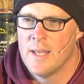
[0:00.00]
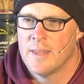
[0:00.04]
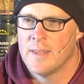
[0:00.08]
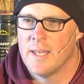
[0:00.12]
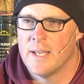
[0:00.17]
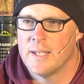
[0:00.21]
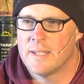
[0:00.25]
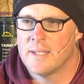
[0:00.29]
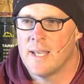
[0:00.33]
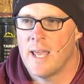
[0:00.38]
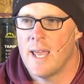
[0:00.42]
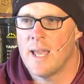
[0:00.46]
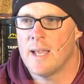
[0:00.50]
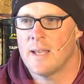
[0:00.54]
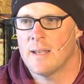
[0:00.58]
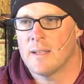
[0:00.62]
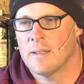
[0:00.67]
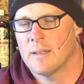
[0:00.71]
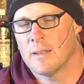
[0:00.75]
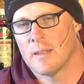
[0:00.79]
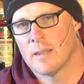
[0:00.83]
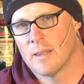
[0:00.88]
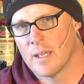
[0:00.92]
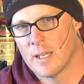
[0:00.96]
They take
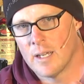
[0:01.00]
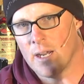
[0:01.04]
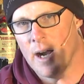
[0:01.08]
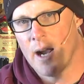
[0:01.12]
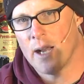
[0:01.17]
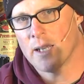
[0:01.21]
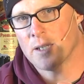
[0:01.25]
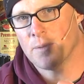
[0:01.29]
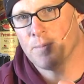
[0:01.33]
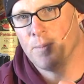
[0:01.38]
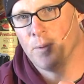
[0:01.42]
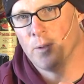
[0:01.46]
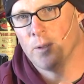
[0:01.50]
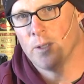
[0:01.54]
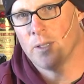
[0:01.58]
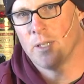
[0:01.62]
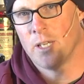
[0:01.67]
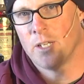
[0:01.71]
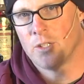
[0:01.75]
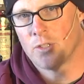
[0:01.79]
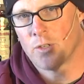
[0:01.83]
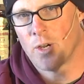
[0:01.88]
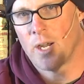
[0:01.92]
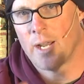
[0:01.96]
the gospel and
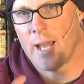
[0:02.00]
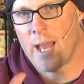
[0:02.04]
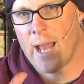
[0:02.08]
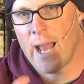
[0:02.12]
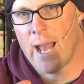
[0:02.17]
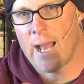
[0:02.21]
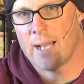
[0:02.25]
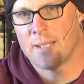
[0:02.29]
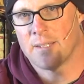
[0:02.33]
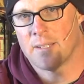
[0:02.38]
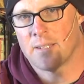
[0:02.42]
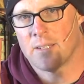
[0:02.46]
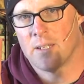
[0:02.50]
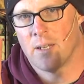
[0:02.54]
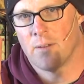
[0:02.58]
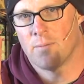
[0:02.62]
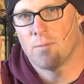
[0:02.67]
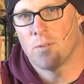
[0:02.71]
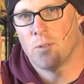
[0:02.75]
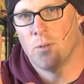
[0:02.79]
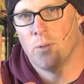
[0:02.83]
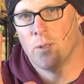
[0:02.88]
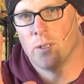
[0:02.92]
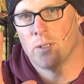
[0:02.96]
they try to add
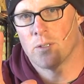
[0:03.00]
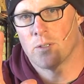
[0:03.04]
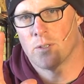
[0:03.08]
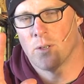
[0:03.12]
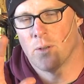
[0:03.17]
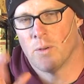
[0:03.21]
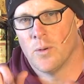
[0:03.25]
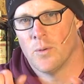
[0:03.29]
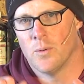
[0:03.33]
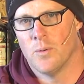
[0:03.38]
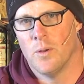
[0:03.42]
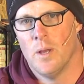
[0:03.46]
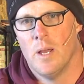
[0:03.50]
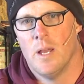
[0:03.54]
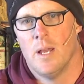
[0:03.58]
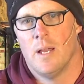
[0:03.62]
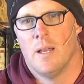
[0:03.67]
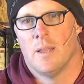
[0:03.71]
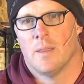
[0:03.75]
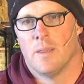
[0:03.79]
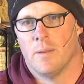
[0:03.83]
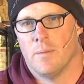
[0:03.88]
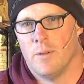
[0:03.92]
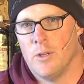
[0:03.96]
stuff to it. So
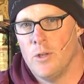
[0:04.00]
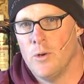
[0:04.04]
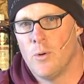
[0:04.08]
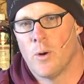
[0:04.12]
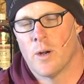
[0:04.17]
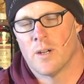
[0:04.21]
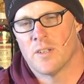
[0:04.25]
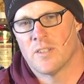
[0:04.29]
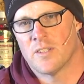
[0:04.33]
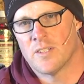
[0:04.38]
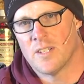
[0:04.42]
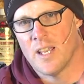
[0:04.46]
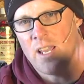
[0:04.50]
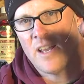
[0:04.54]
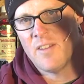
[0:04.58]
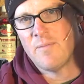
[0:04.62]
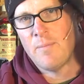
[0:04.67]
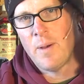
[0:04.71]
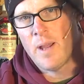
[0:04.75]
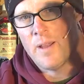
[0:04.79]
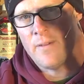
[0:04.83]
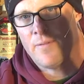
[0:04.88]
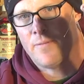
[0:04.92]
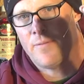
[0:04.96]
you are saved
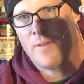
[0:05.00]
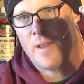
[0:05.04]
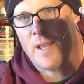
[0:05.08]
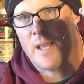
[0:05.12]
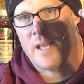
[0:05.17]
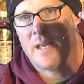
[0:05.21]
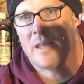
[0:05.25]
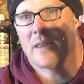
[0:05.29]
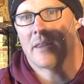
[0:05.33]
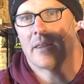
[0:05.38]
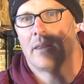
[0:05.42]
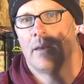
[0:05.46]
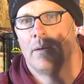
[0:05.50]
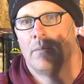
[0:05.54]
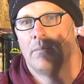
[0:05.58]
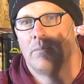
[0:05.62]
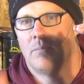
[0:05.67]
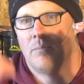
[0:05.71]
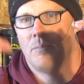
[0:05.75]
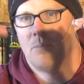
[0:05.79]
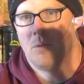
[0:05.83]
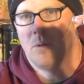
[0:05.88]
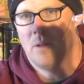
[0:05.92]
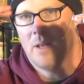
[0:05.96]
by faith
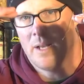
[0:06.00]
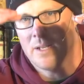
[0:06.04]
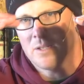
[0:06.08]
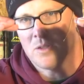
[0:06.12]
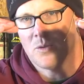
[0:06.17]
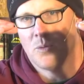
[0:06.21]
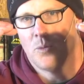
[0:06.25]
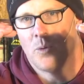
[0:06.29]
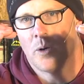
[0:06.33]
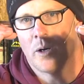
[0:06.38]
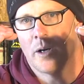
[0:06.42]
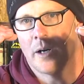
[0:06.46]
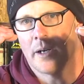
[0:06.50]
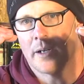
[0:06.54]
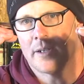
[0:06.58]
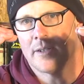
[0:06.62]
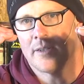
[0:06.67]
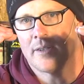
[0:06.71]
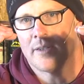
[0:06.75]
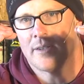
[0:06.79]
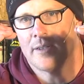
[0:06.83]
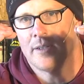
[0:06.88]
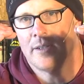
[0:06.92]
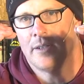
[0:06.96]
plus
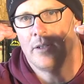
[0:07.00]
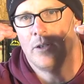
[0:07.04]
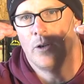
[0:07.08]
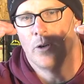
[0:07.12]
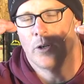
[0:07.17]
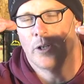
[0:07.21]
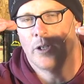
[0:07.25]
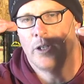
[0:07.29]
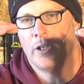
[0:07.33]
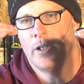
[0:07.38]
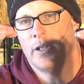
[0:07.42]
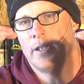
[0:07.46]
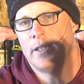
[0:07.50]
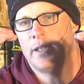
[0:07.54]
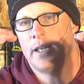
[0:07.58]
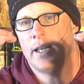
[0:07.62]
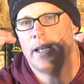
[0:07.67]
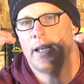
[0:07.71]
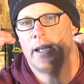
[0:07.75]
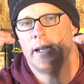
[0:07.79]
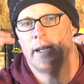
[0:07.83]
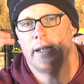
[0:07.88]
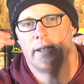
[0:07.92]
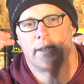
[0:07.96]
works, your good
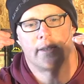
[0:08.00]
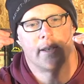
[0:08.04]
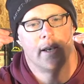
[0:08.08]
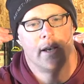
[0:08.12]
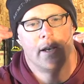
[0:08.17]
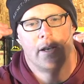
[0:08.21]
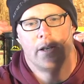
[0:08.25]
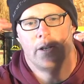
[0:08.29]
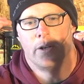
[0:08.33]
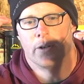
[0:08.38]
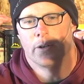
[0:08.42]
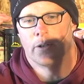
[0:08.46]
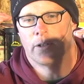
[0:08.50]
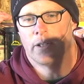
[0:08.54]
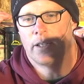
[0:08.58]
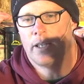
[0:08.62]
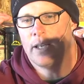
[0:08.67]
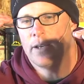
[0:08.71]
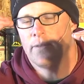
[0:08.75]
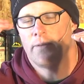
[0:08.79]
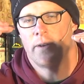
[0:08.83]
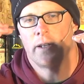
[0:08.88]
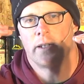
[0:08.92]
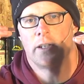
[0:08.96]
deeds, your
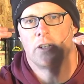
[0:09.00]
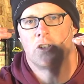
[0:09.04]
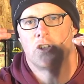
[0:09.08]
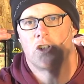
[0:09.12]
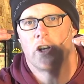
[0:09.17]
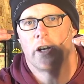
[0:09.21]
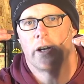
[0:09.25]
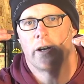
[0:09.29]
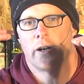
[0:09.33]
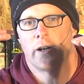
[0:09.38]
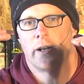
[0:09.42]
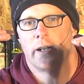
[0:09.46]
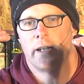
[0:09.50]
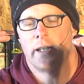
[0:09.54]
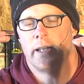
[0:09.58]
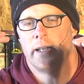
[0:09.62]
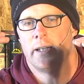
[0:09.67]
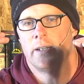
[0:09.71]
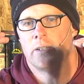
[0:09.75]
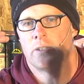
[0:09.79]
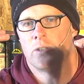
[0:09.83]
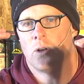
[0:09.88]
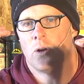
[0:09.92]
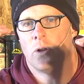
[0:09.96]
giving to
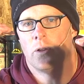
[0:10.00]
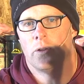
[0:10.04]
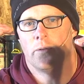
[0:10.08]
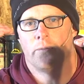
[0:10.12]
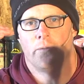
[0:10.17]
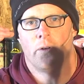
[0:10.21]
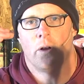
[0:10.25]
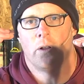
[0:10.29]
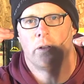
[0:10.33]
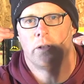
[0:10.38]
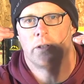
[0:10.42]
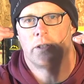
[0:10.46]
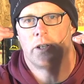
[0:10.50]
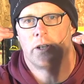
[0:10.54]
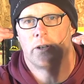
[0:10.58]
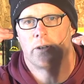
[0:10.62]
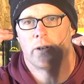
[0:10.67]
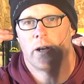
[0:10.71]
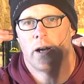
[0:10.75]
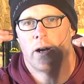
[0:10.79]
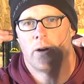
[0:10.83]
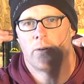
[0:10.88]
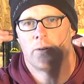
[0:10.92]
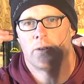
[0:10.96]
charities, all the
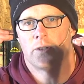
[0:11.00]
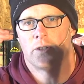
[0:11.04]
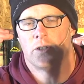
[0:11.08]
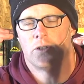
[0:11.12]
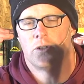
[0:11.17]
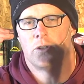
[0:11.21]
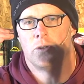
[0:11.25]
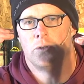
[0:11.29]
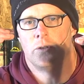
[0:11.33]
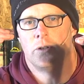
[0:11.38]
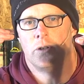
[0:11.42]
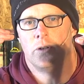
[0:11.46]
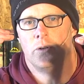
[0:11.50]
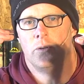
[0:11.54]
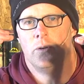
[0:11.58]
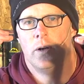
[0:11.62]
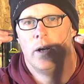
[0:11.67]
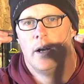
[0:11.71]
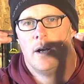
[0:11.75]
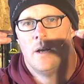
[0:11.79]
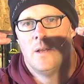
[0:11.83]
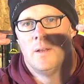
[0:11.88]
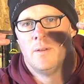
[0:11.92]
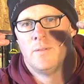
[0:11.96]
volunteer hours that you do.
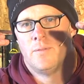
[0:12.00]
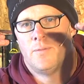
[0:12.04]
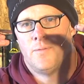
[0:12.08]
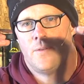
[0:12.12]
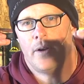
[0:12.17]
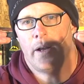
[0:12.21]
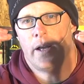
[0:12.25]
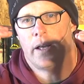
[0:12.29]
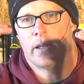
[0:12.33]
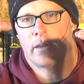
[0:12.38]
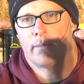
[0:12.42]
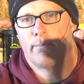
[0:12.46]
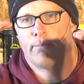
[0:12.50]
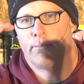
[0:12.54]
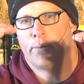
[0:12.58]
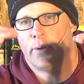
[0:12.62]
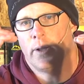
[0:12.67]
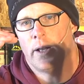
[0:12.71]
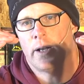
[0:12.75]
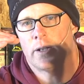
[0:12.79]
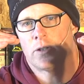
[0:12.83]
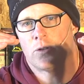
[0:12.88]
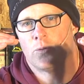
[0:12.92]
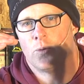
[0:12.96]
Faith
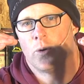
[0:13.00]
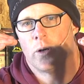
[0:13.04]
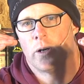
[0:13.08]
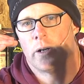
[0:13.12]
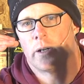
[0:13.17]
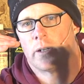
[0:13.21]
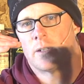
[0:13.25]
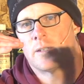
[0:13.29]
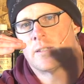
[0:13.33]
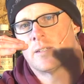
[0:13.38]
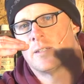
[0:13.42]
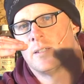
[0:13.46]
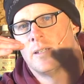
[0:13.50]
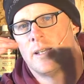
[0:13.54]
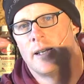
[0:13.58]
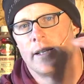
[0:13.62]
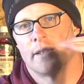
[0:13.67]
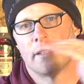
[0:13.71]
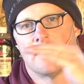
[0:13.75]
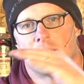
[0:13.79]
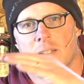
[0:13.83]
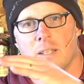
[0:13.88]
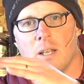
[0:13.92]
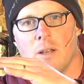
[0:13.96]
plus works
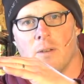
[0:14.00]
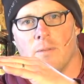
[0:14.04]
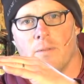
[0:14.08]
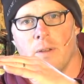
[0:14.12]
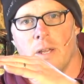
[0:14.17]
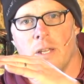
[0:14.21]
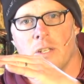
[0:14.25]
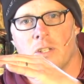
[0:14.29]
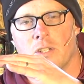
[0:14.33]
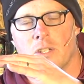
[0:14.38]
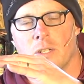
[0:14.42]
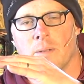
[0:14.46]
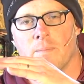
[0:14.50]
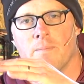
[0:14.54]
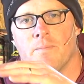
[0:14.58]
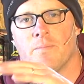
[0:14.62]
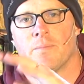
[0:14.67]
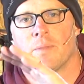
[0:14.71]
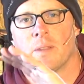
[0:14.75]
leads to salvation.